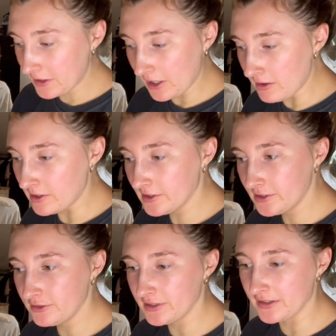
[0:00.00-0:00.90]
I'm not going to
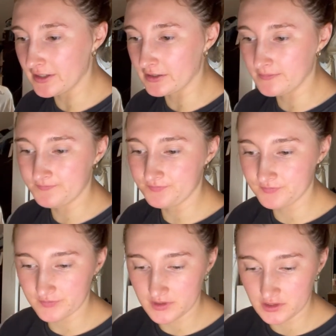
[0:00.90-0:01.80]
do anything
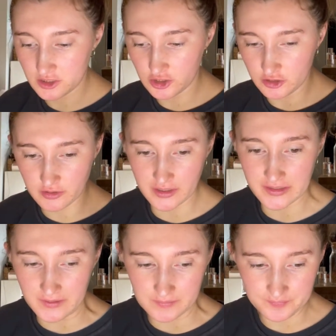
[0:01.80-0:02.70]
too
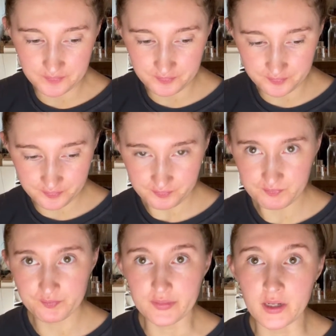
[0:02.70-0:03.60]
crazy.
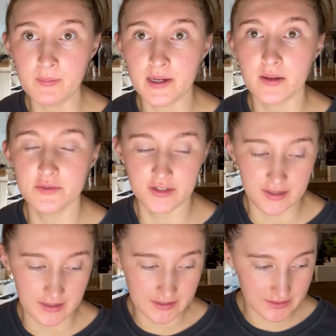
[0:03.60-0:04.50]
Makeup, just
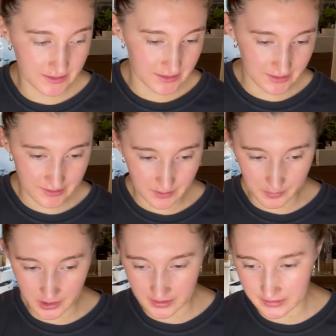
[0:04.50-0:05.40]
a simple,
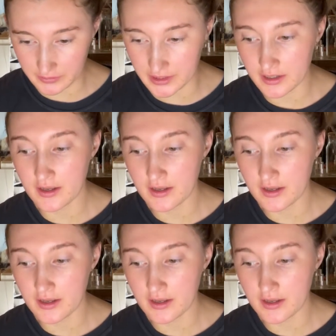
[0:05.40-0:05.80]
easy one.